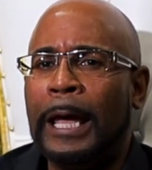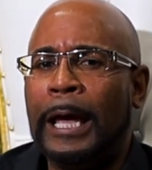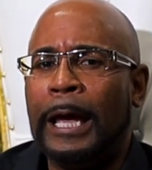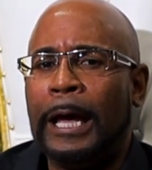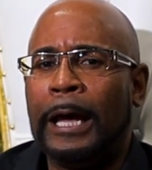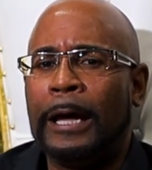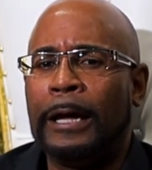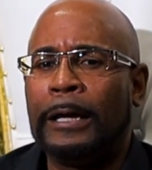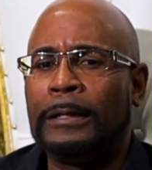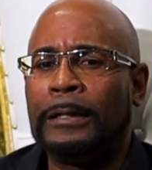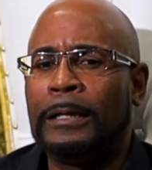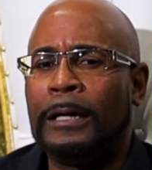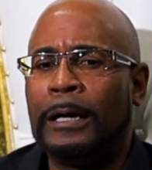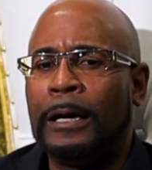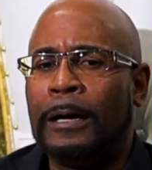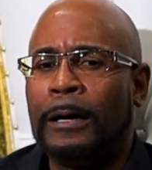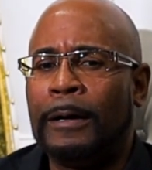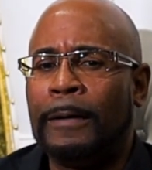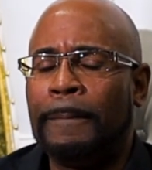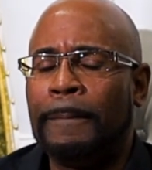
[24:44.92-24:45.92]
And
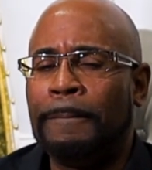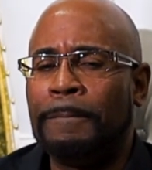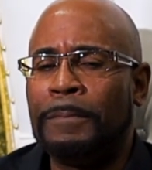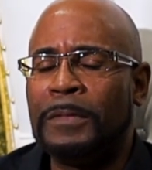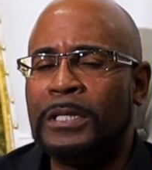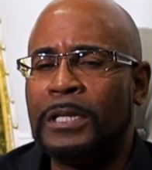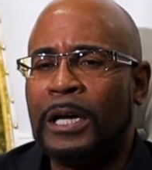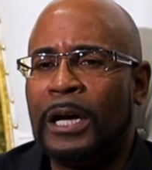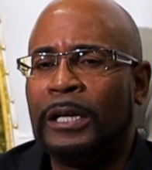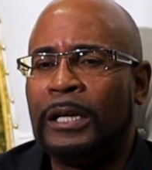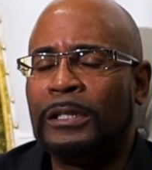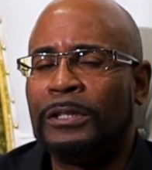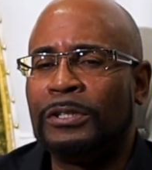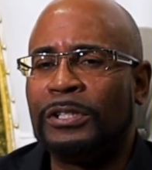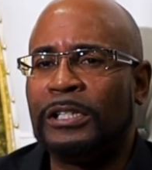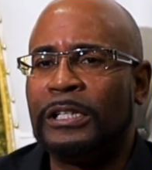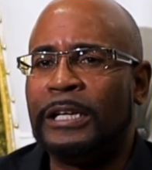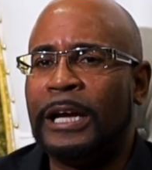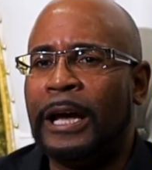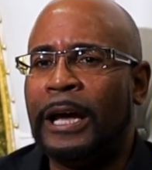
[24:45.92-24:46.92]
to
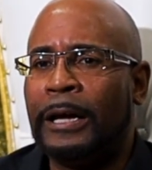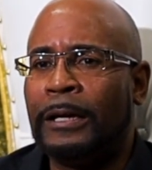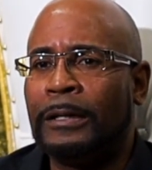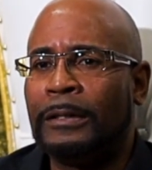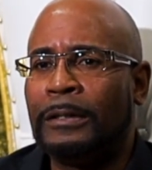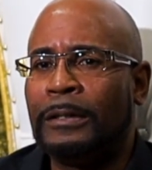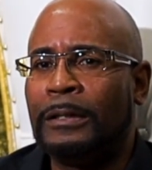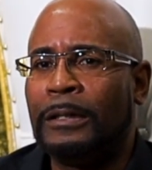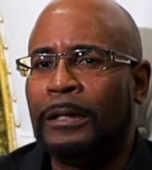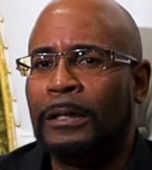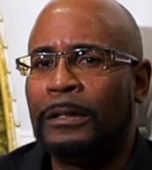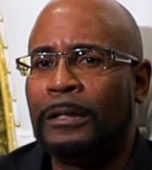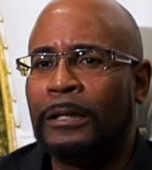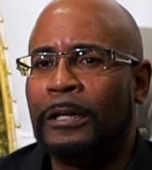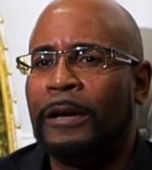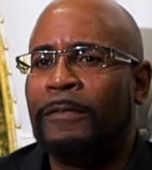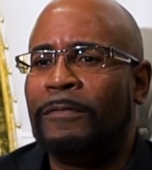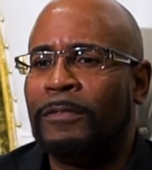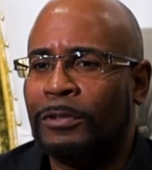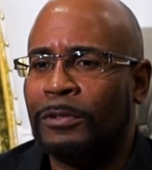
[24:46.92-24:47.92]
understand the
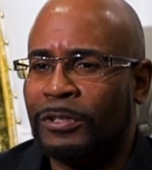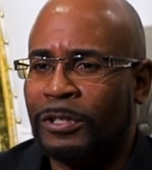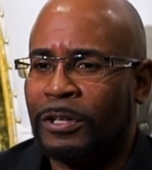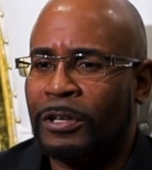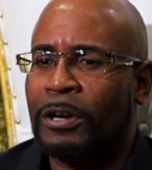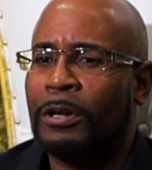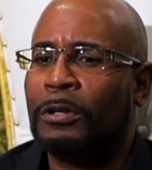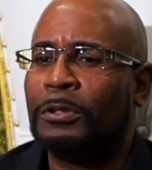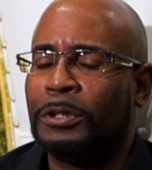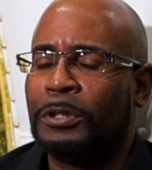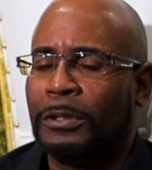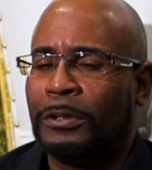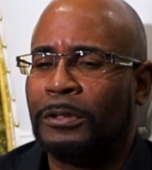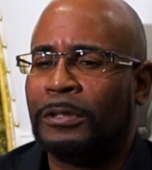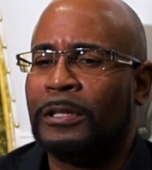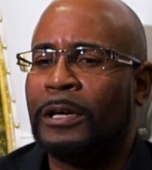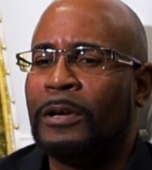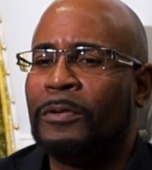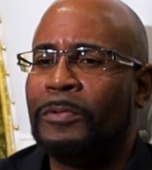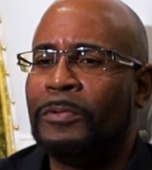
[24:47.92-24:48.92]
diverse
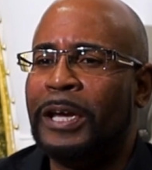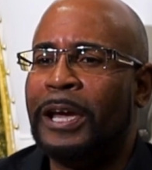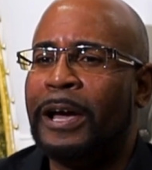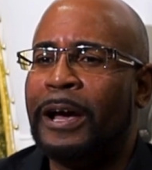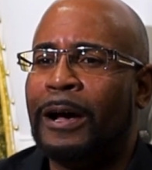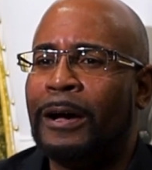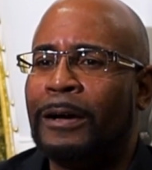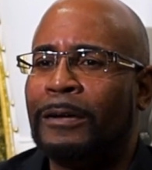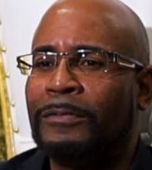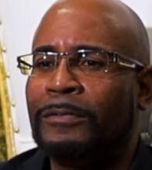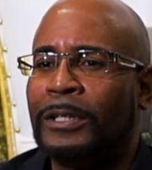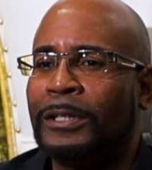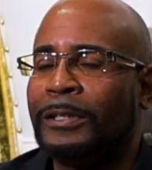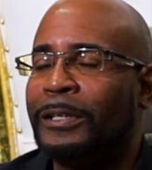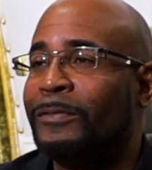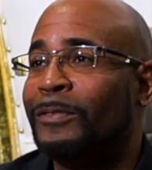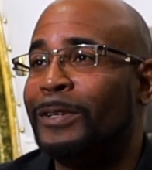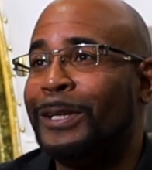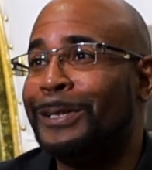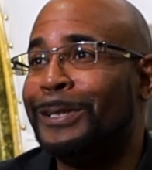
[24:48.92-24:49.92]
cultures that we have, I'll
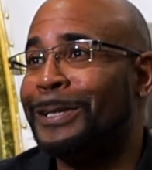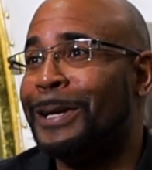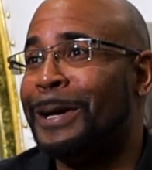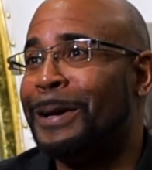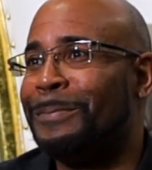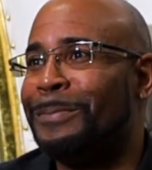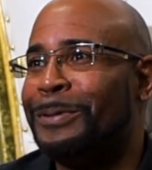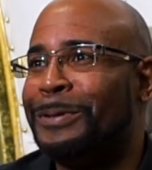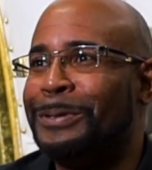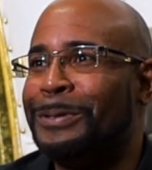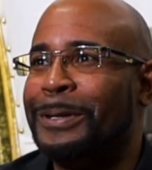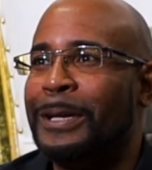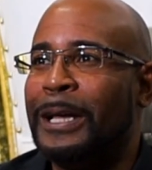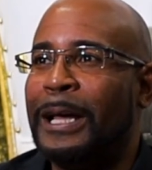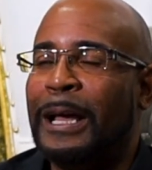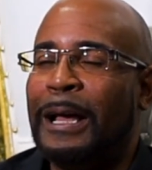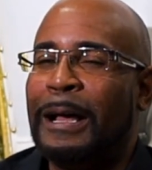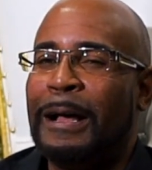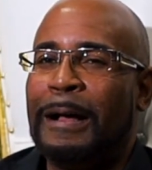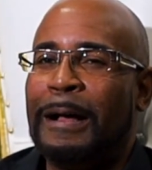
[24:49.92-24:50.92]
give an example.
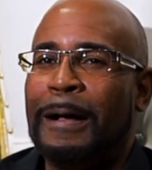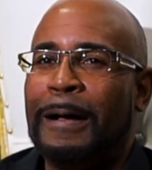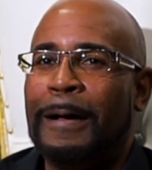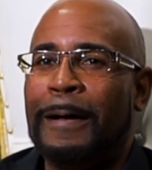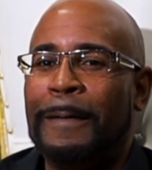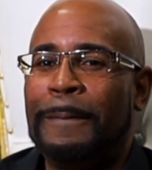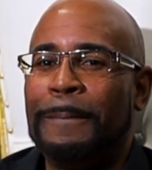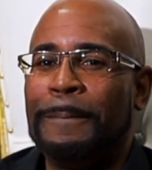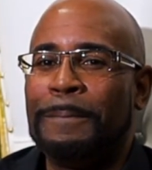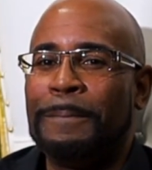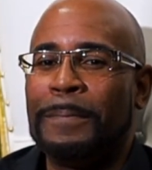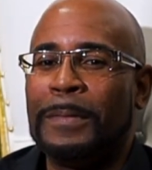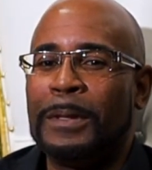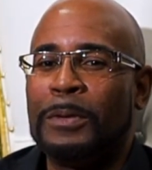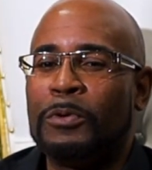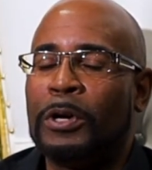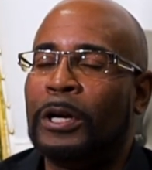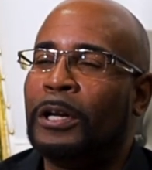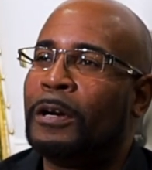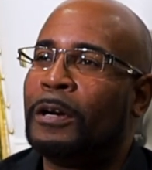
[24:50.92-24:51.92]

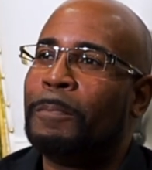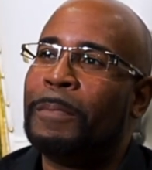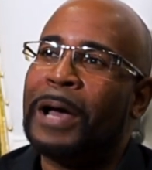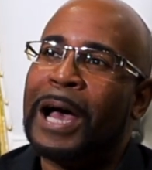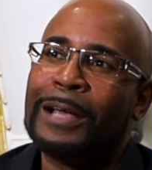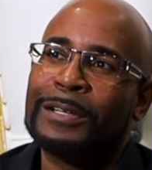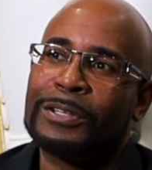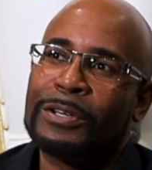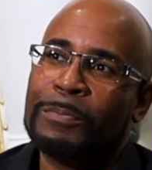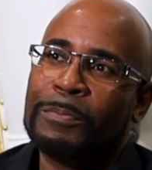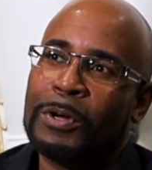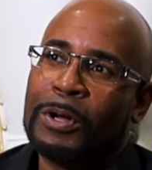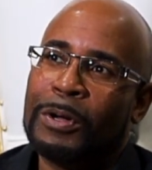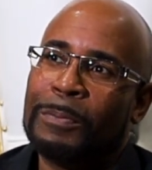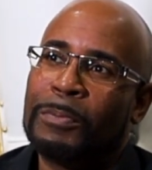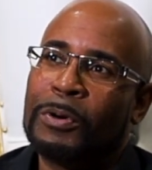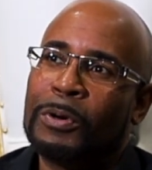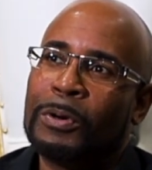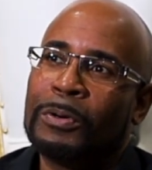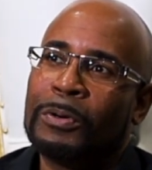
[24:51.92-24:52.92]
Running a basketball
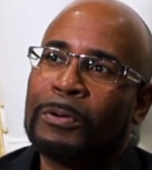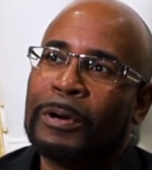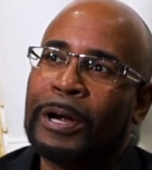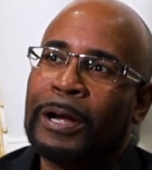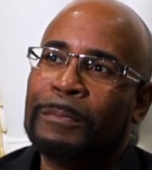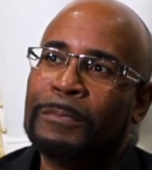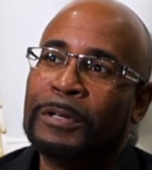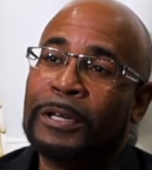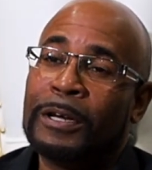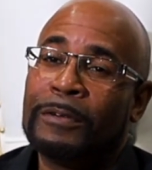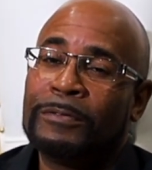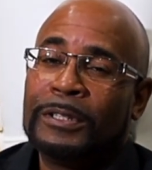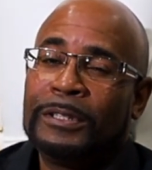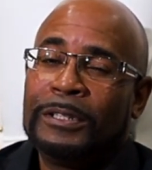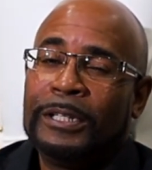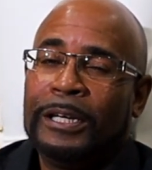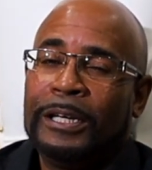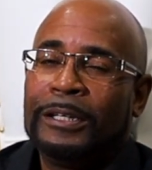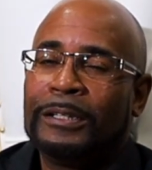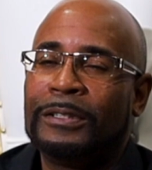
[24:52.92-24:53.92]
program, you have to
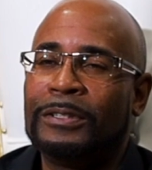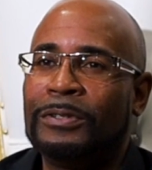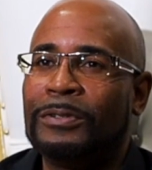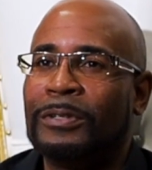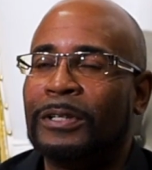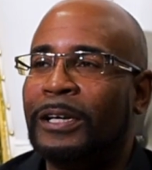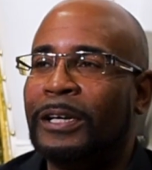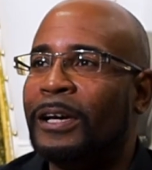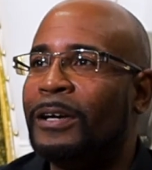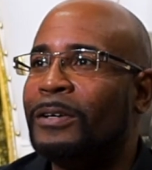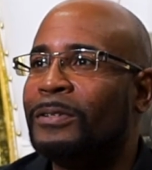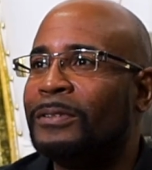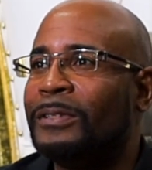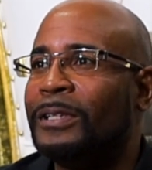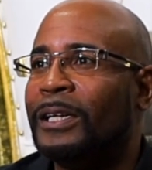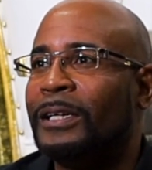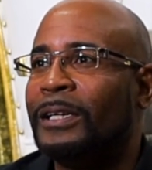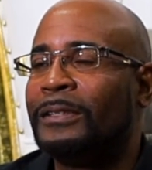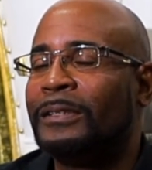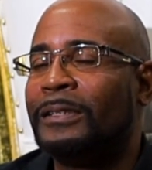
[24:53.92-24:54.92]
take into account
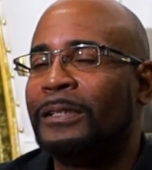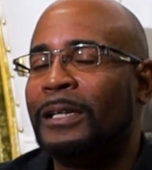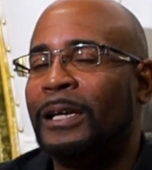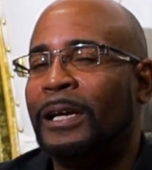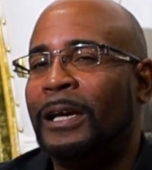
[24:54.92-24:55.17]
that